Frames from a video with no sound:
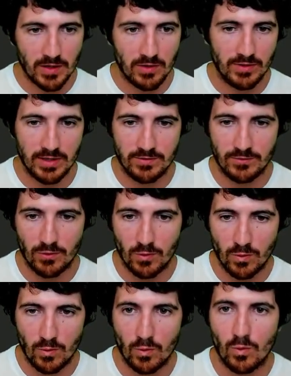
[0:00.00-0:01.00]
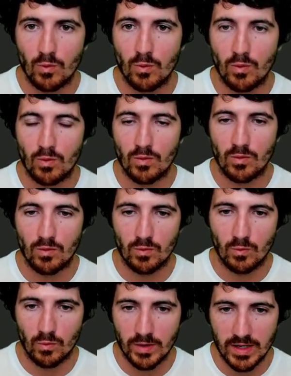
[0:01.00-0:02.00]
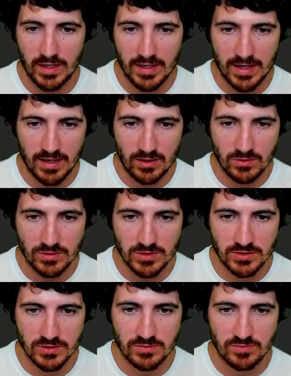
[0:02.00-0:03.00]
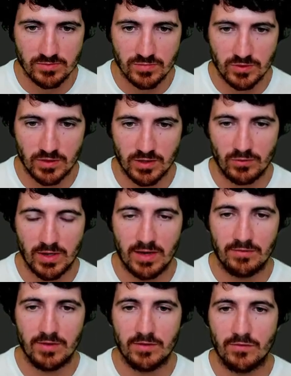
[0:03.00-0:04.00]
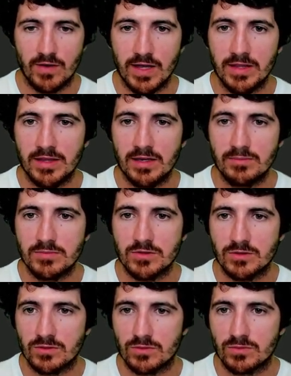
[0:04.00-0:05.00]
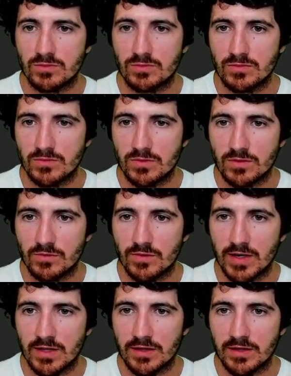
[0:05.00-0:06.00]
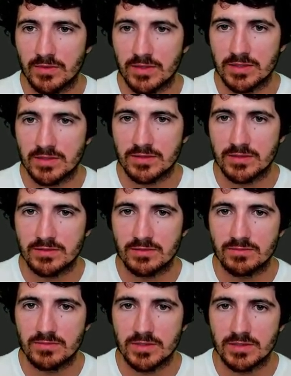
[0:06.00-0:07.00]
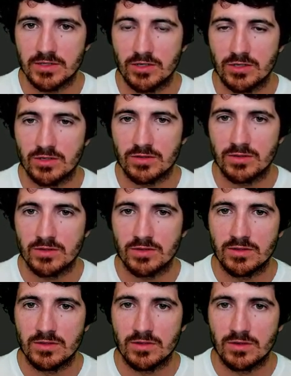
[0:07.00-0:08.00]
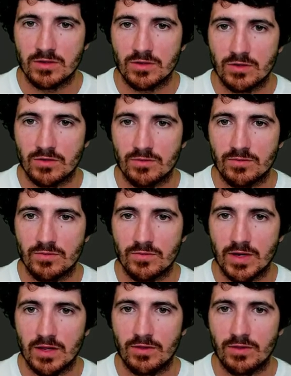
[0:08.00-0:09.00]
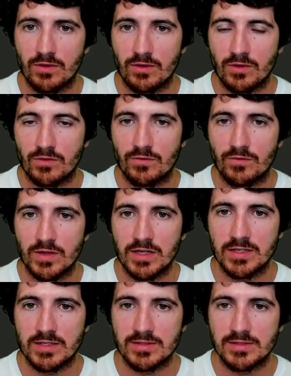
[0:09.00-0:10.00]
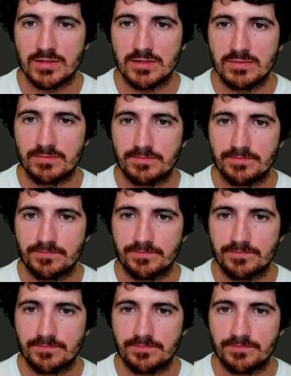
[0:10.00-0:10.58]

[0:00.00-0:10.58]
All right, so we now just, okay, we have the file name, so the file name is here, health or convenience.